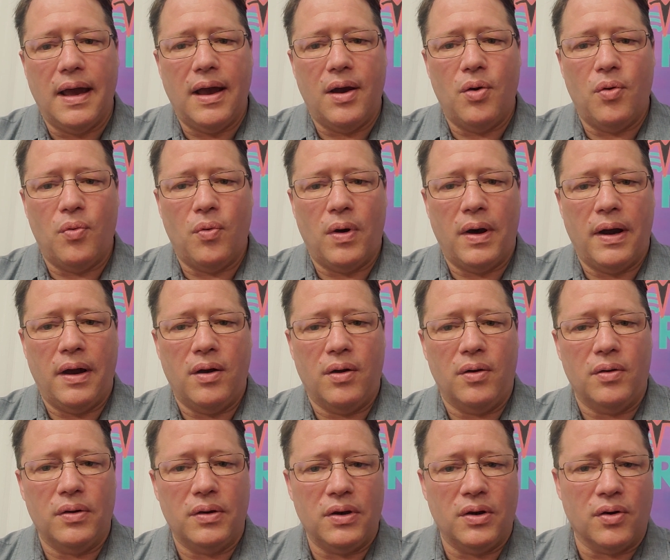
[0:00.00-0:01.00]

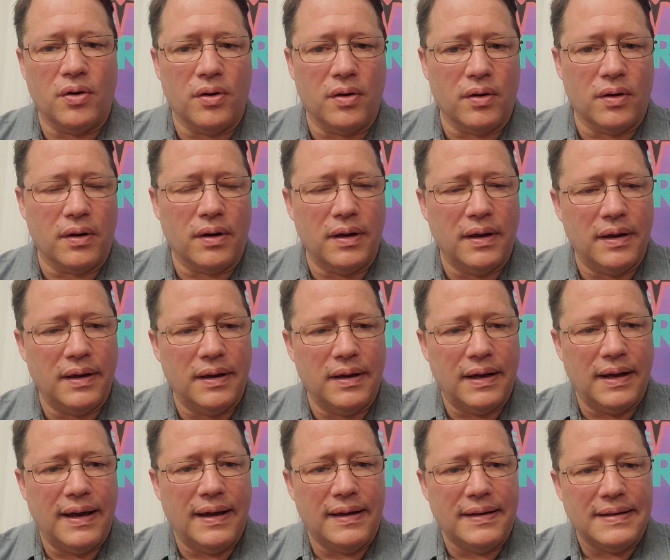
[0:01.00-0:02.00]
while your
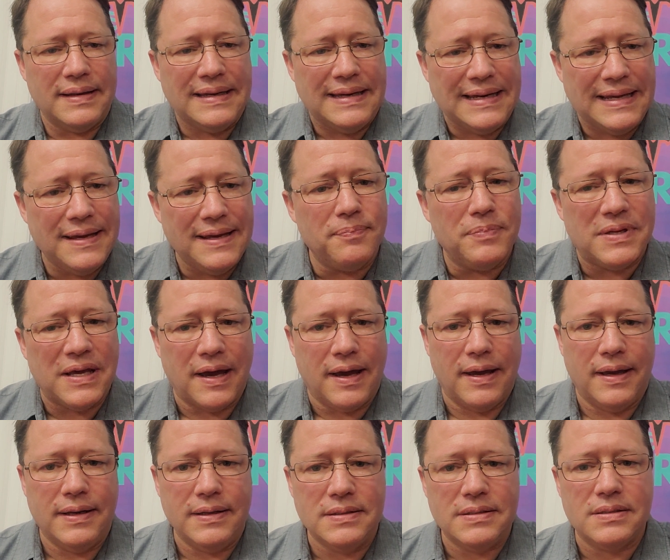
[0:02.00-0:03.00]
neap
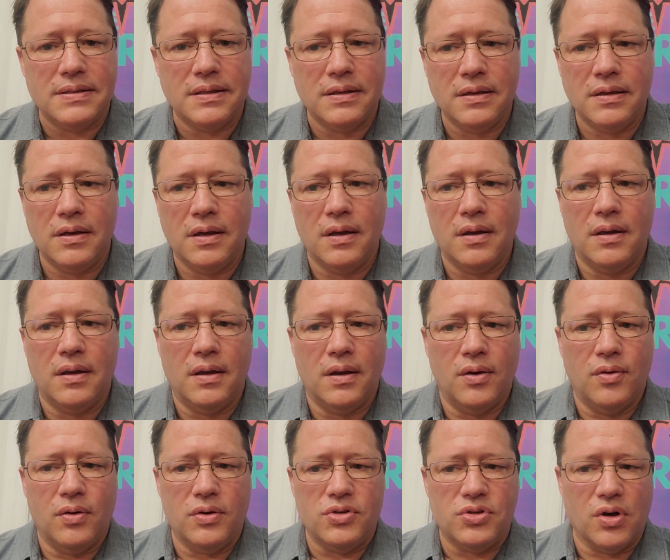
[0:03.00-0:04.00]
tides,
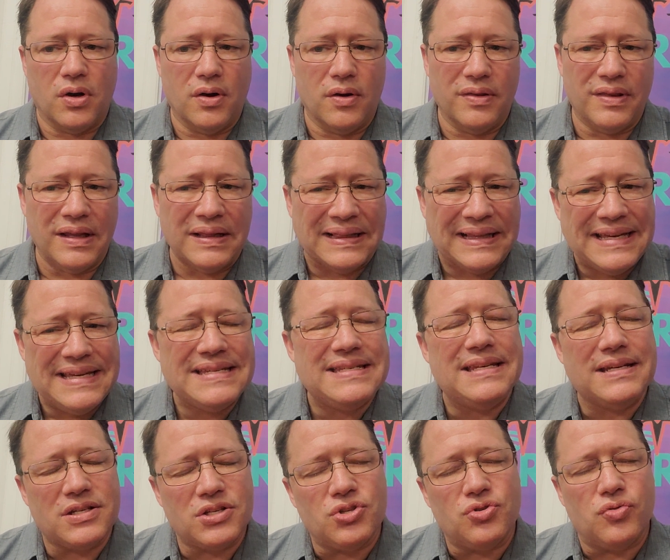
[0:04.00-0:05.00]
which are the least
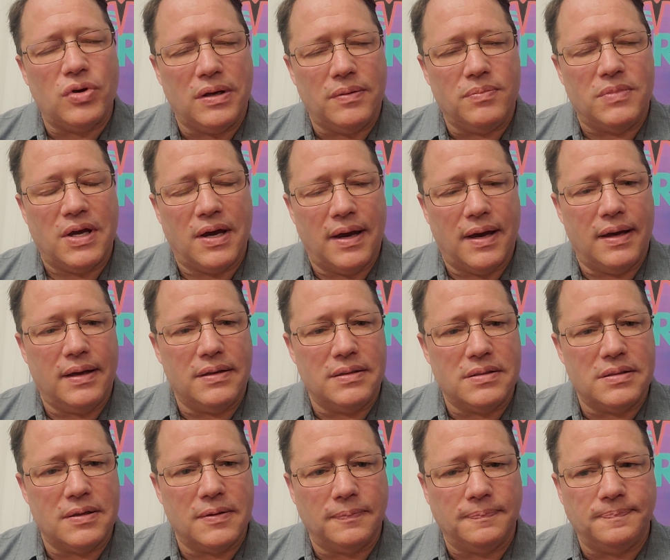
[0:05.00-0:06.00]
extreme
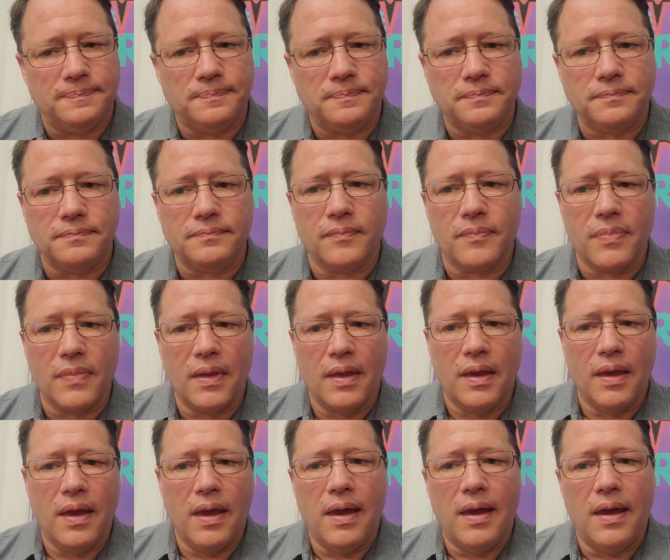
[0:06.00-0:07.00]
tides,
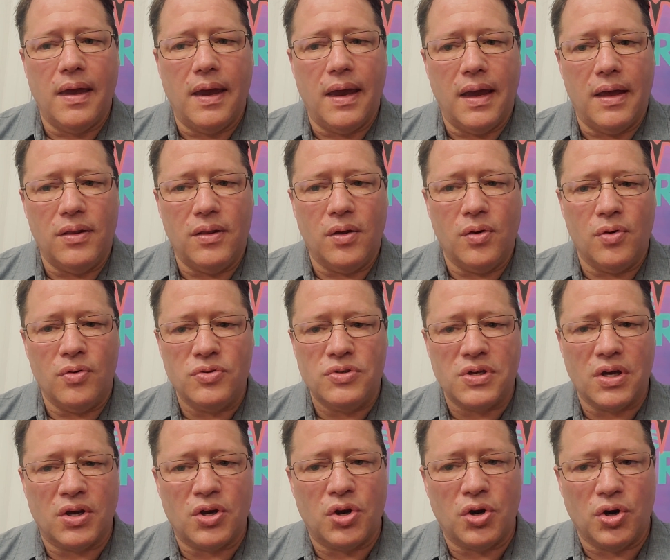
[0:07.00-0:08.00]
and those
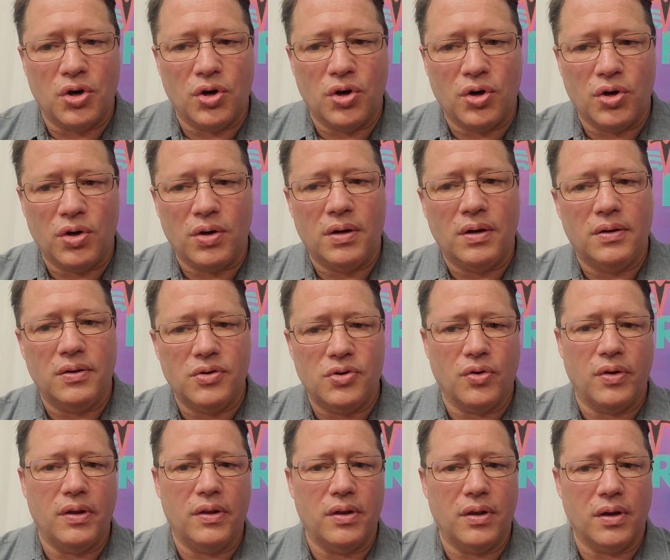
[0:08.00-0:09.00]
occur
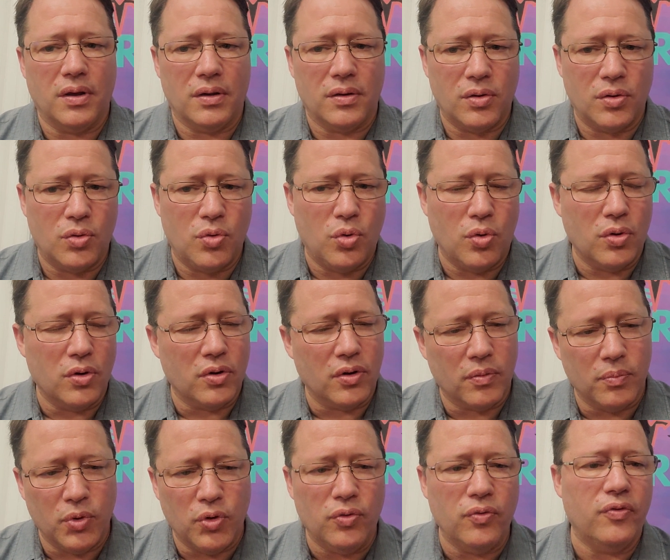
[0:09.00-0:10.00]
during the quarter
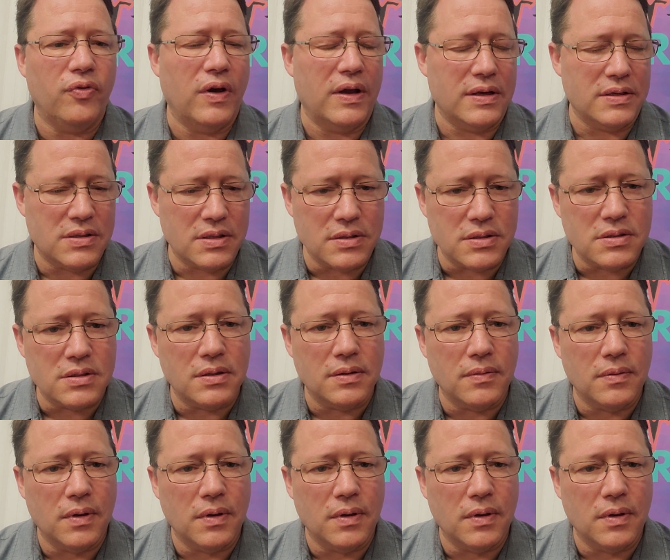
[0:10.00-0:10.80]
moon phases.